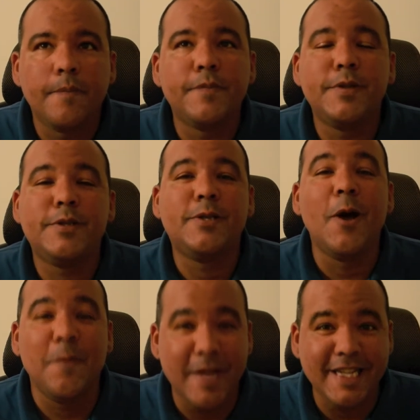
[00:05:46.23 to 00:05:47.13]

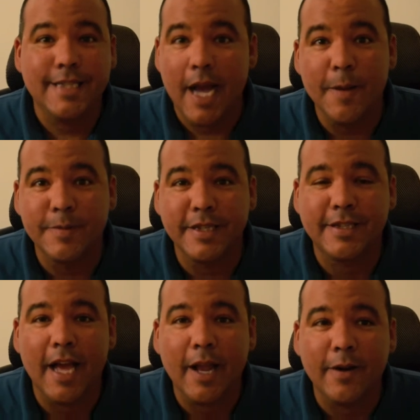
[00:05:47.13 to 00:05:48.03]
so many times.
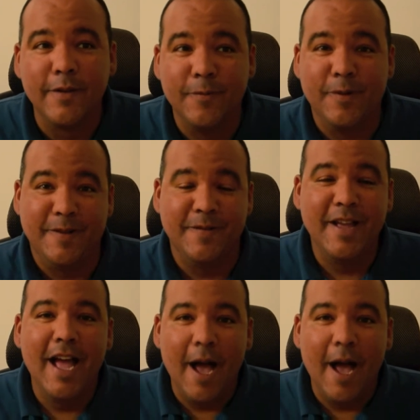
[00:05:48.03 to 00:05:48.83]
I don't even want to.